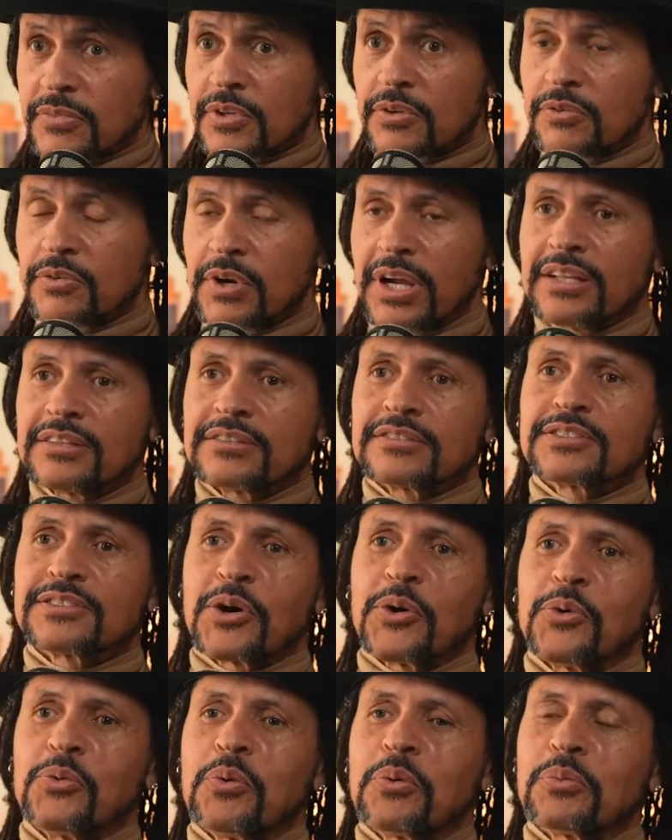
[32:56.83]
right?
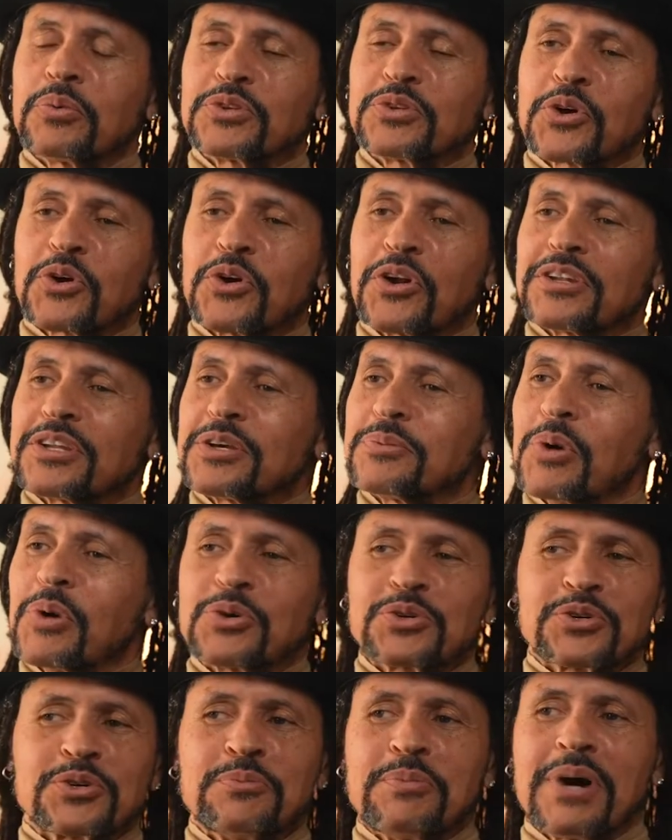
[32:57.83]
So when we turn on the
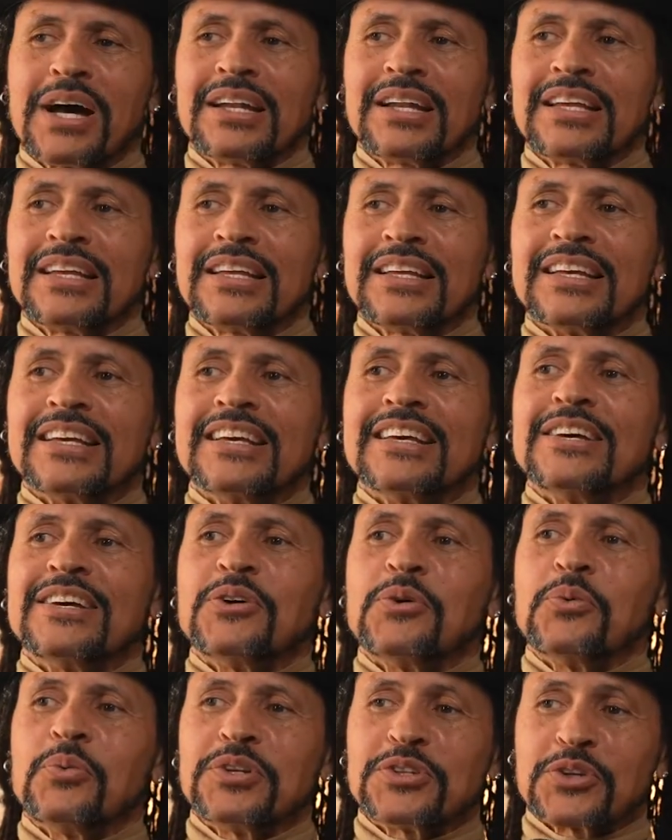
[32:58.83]
emotional body,
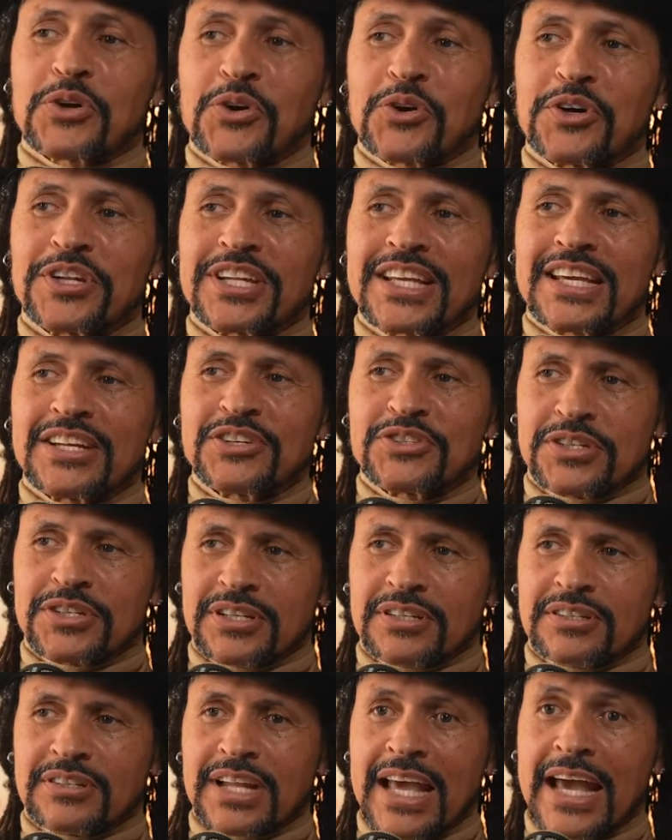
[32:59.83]
we turn on the
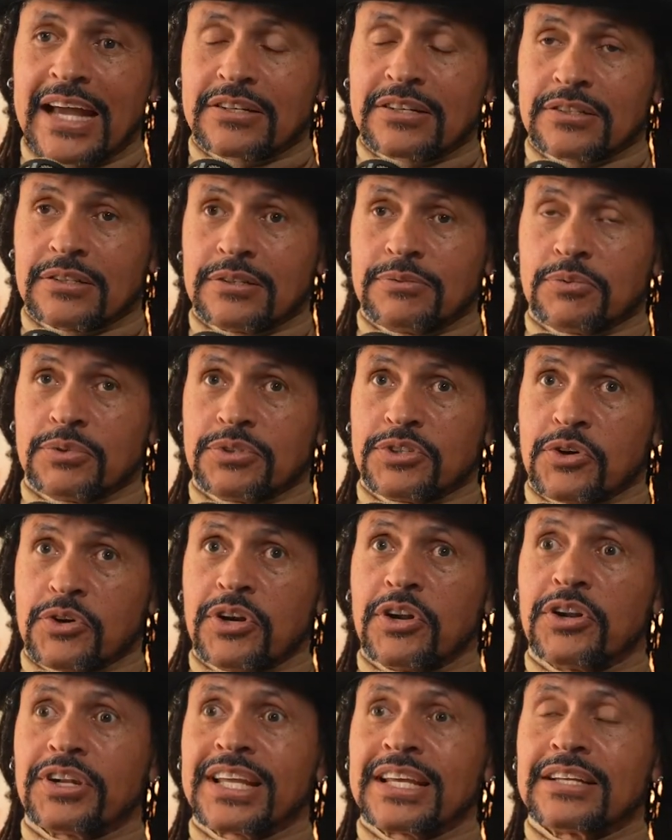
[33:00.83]
engine. Actually, we'll
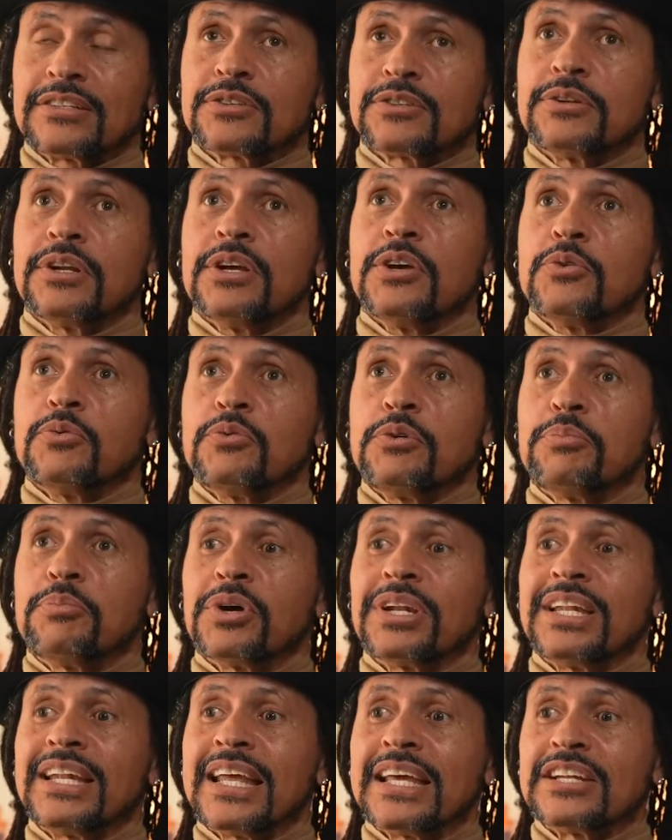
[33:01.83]
turn on the engine. We
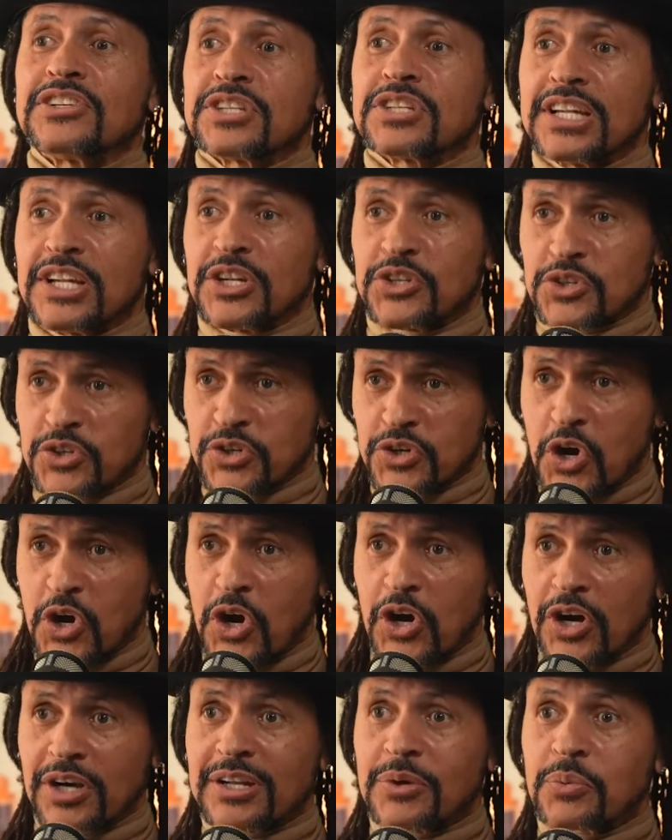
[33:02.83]
put an engine in your
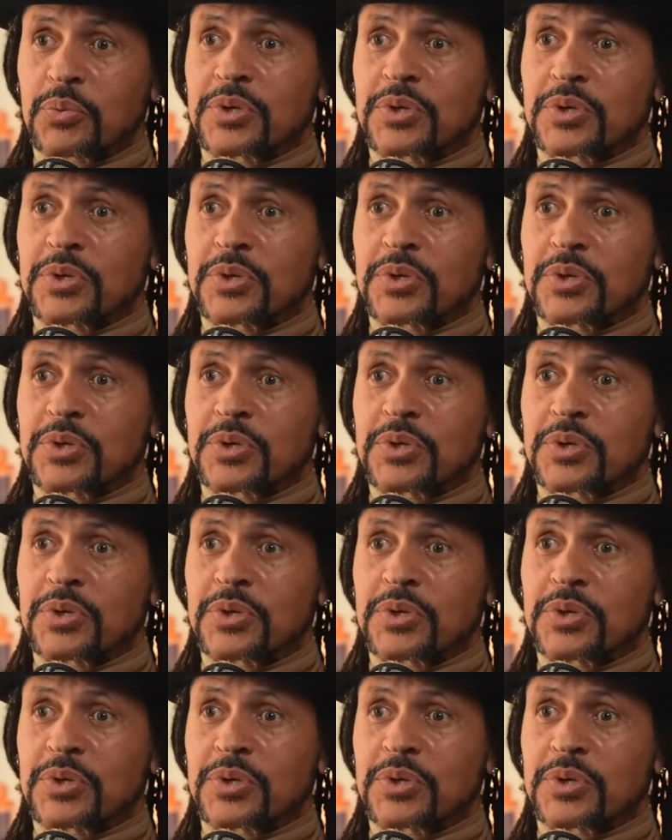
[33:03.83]
car and then